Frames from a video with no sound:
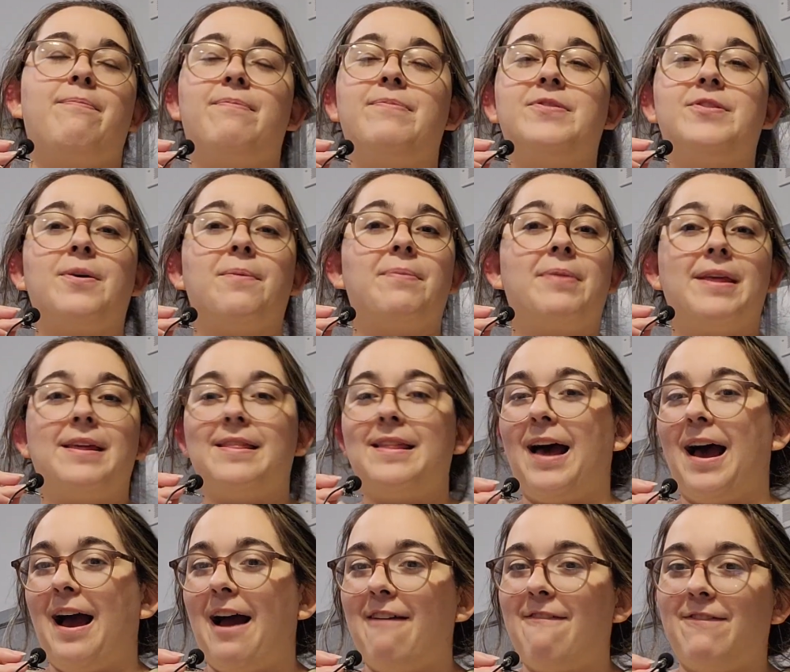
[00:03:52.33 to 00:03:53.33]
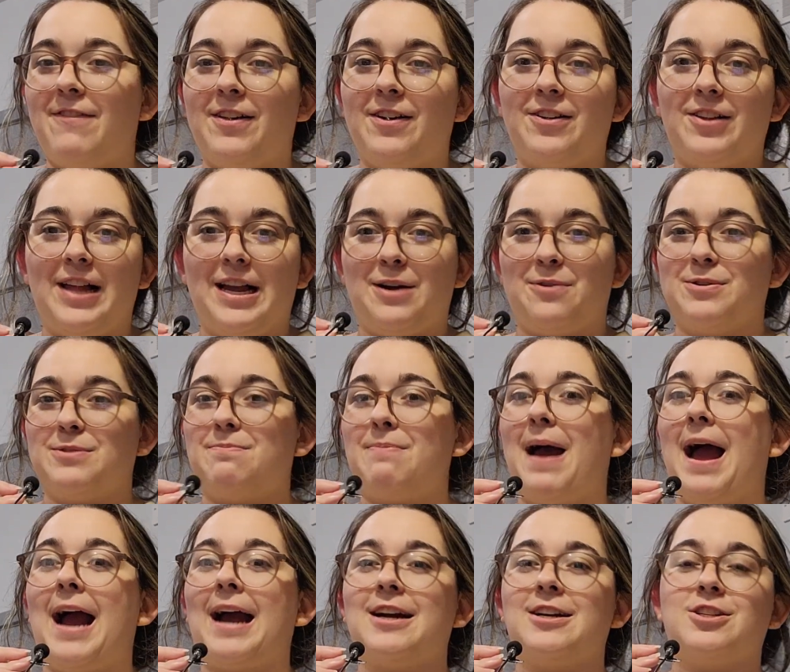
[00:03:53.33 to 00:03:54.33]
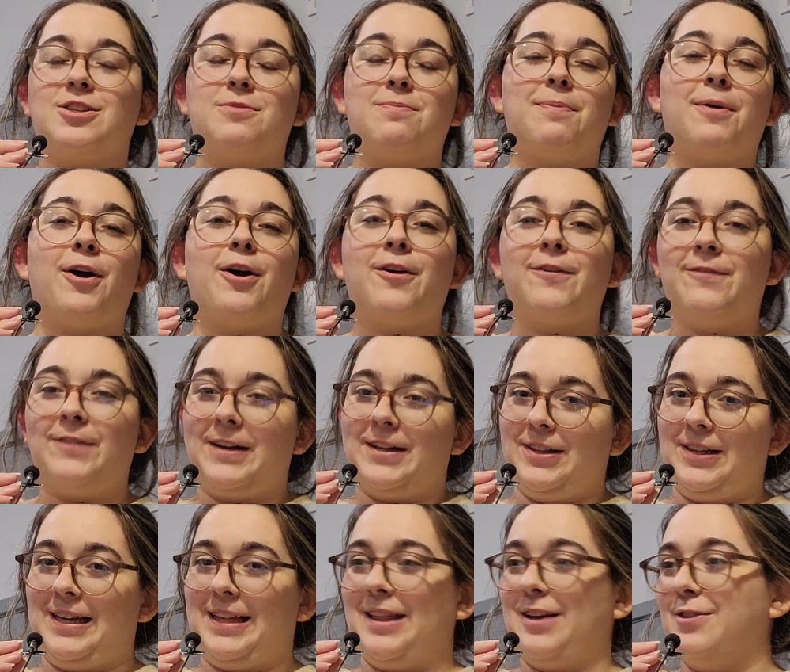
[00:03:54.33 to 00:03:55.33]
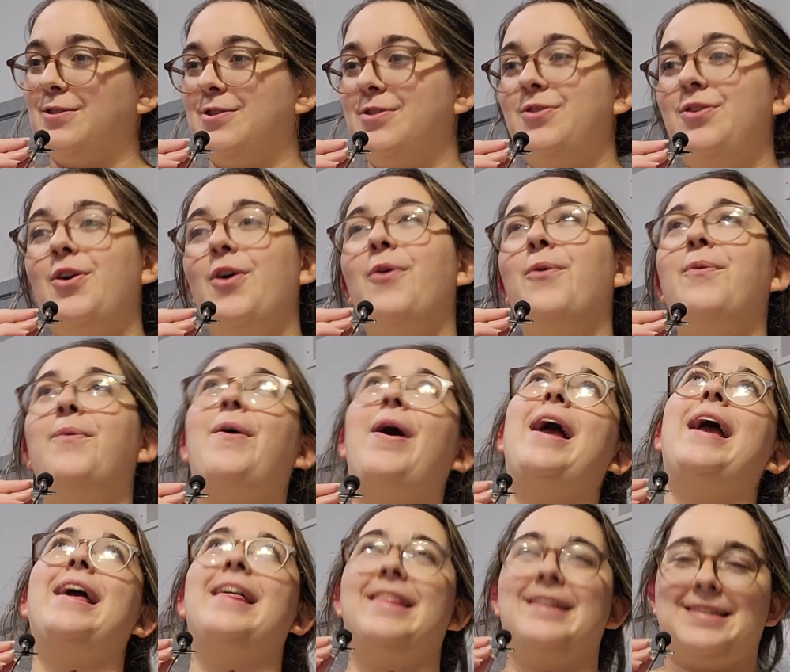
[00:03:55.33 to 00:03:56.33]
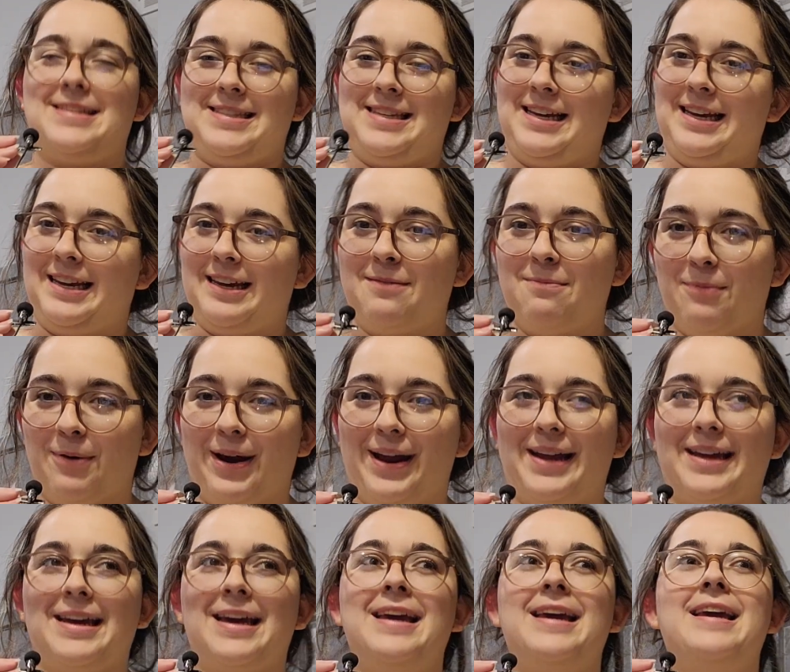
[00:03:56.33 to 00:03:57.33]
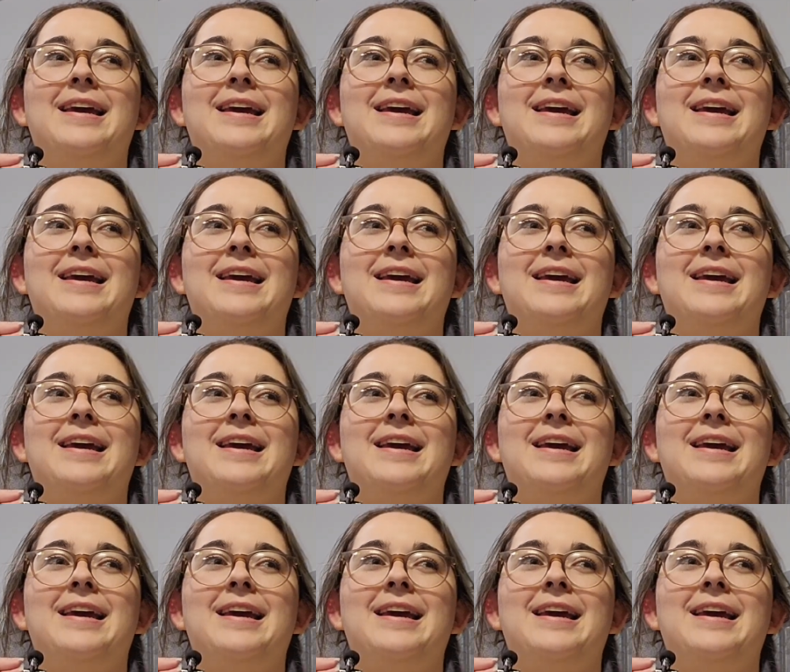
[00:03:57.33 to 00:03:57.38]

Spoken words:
something that I feel like was packaged perfectly. There's no way this thing can break.